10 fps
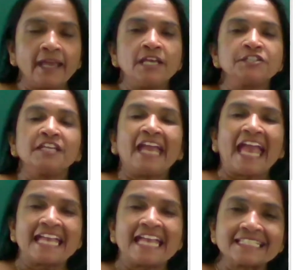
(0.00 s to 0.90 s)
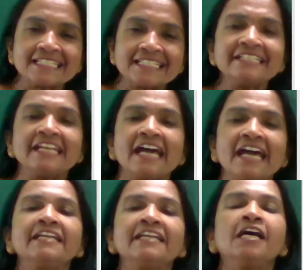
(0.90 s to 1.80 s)
She hasn't
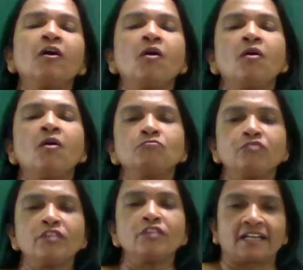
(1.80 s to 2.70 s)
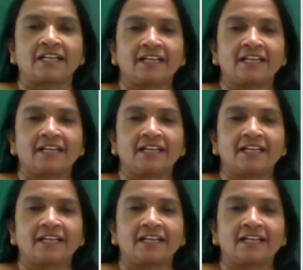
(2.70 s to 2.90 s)
done her homework.